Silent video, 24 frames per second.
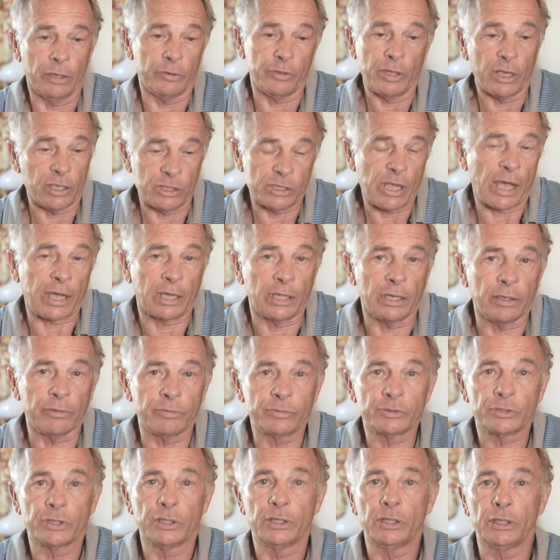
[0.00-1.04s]
the
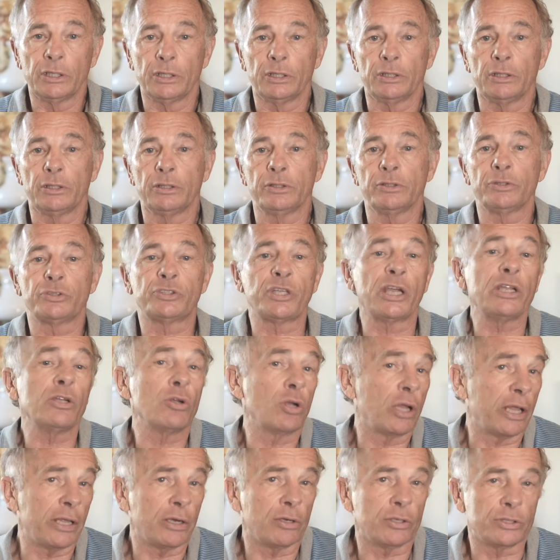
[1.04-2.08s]
executives,
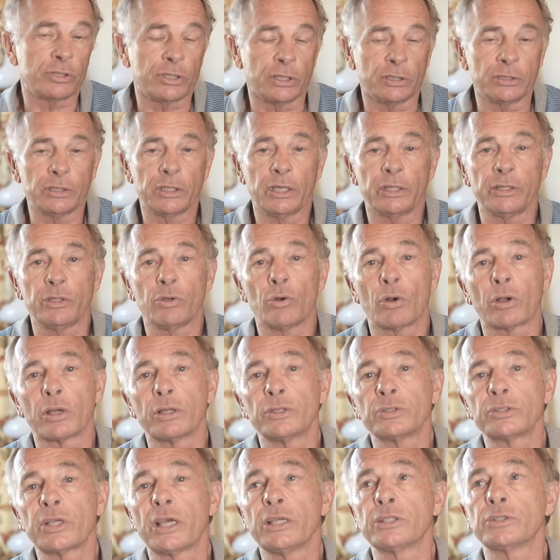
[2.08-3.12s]
senior leaders in the
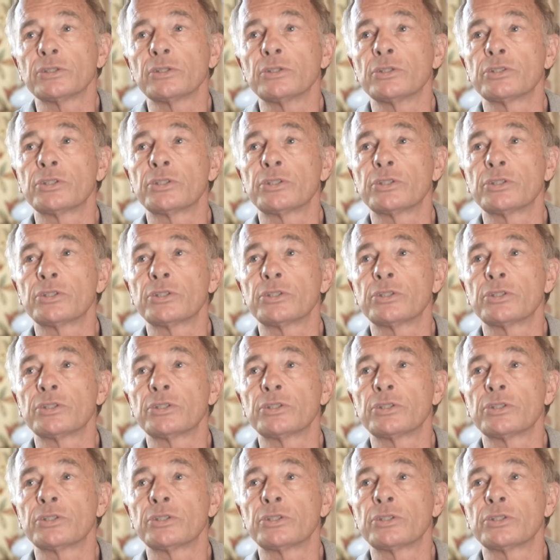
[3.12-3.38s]
organization.